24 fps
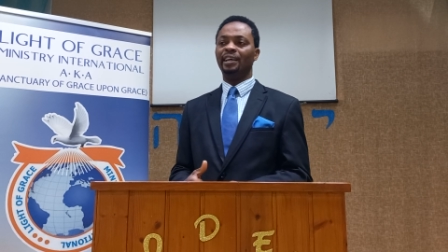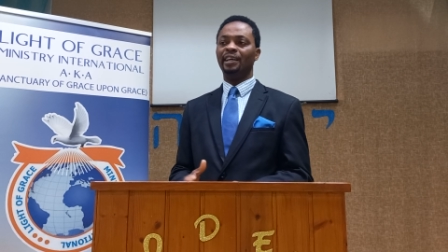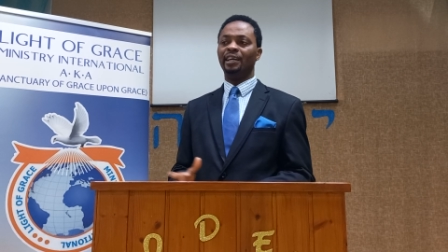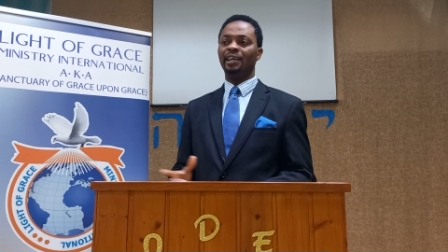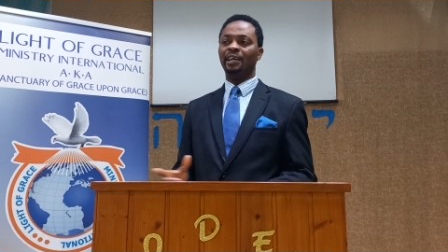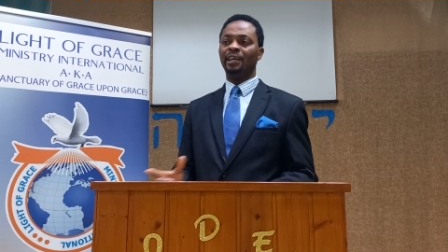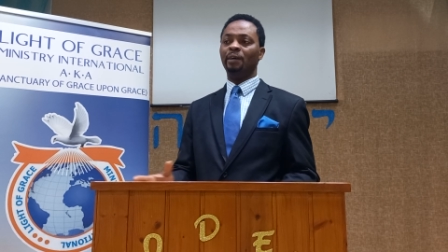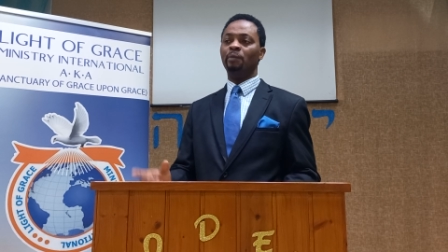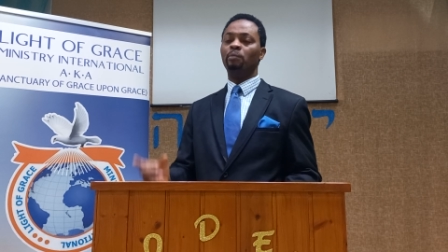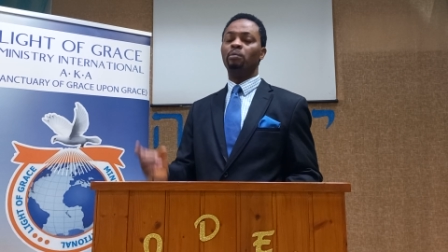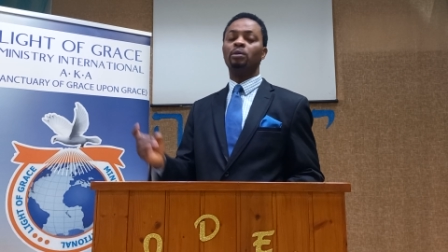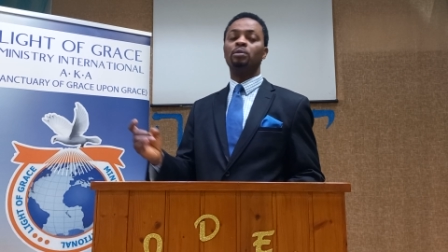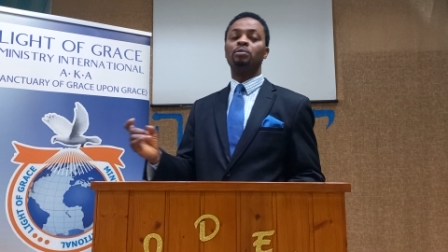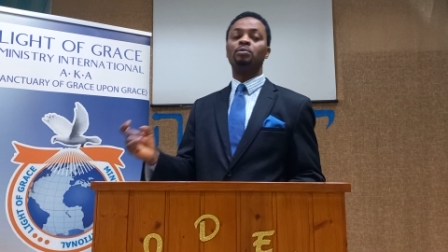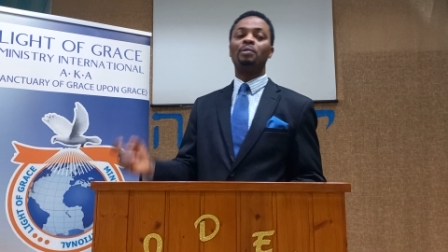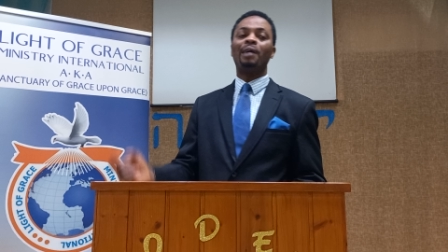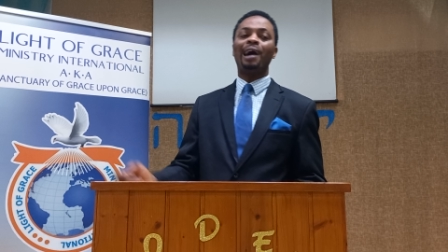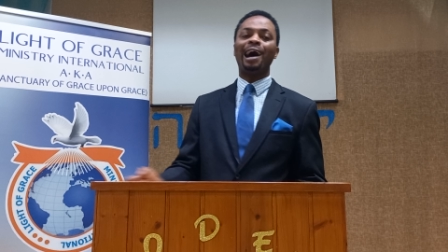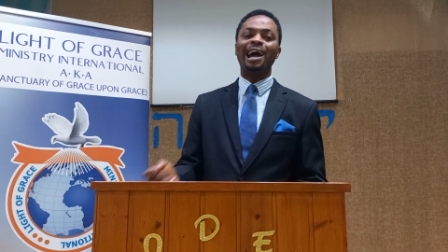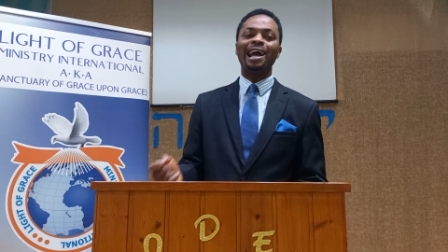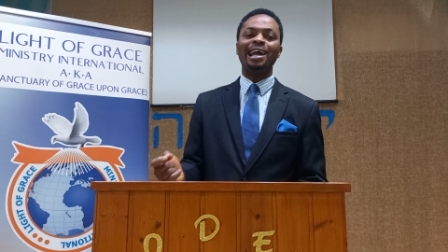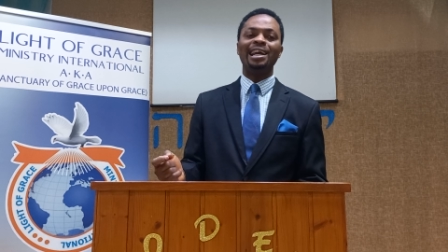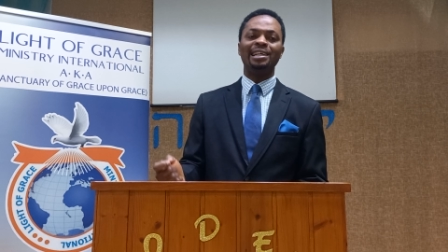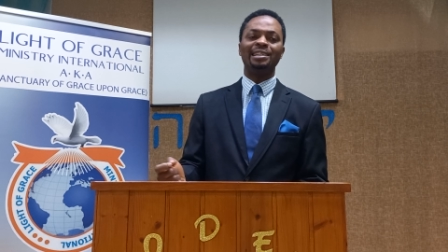he will
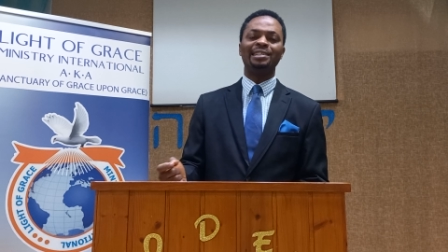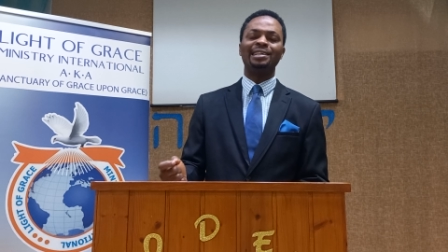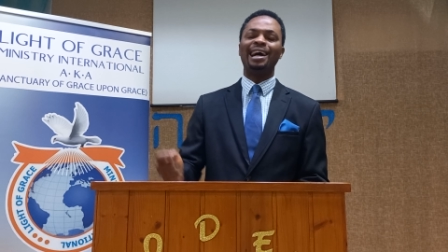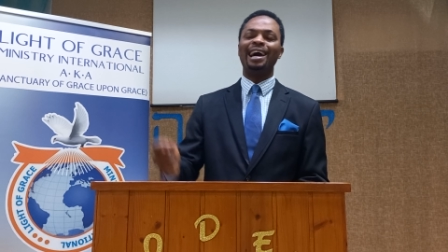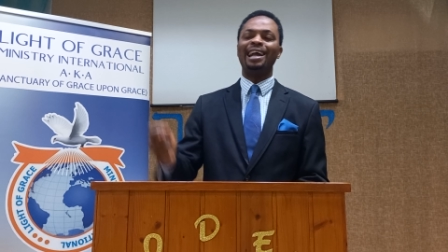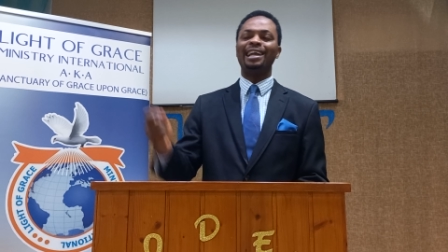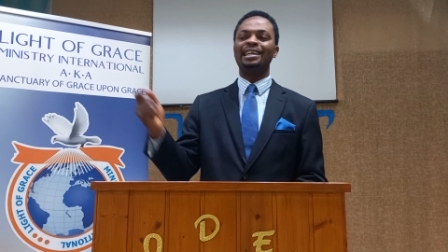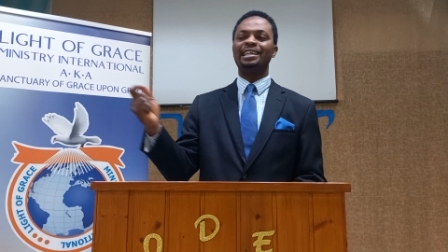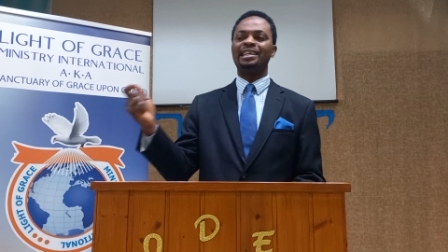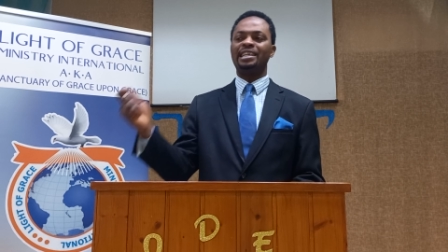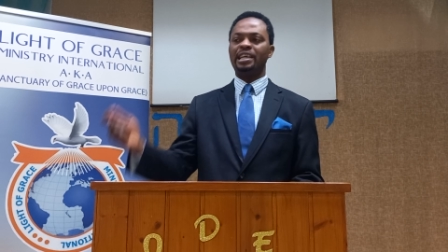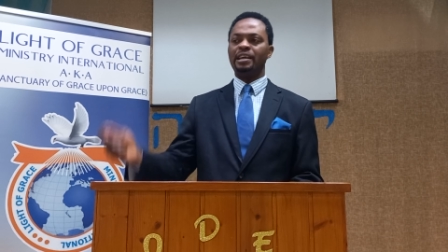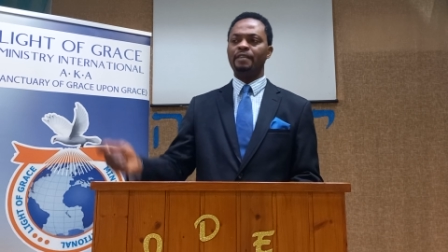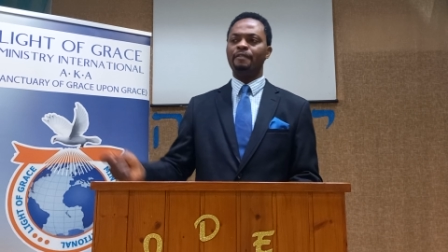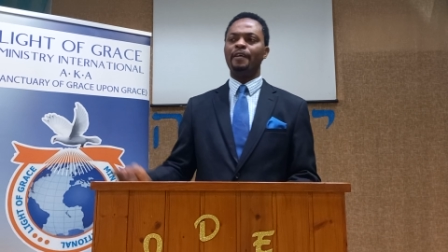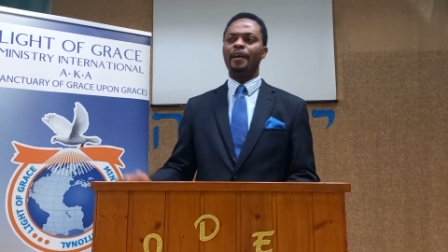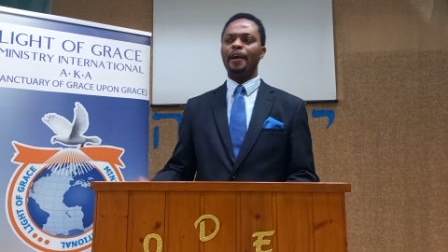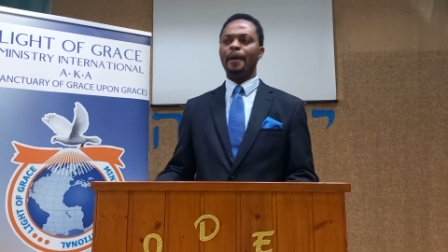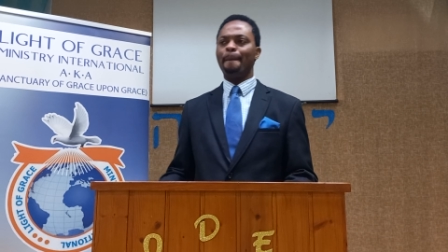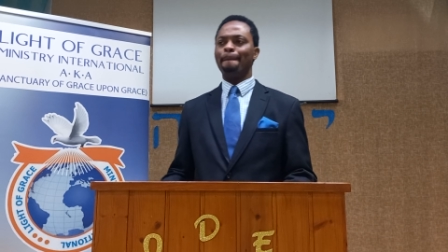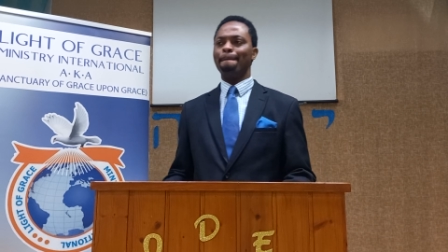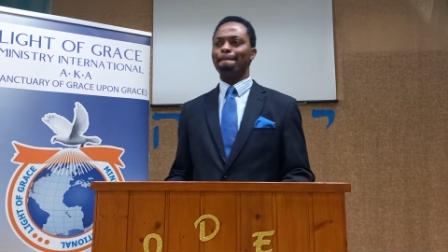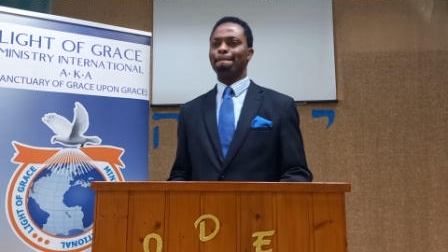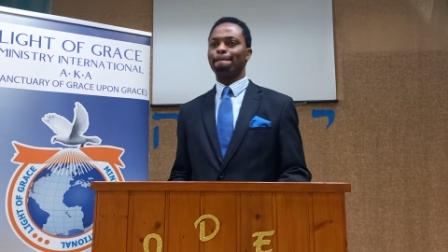rise and give
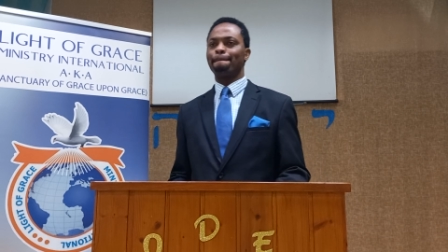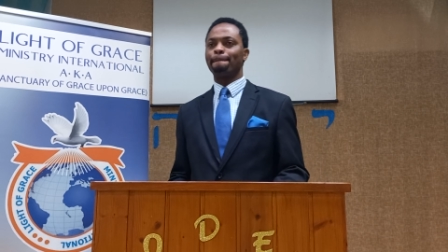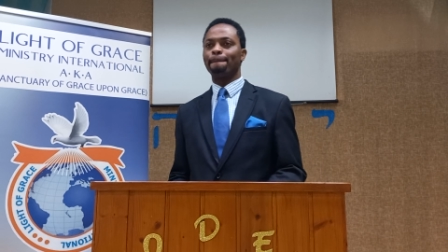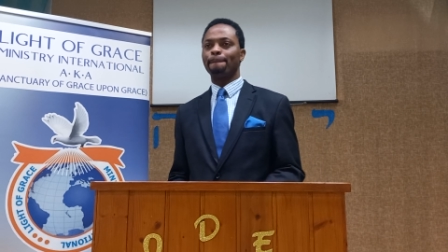him.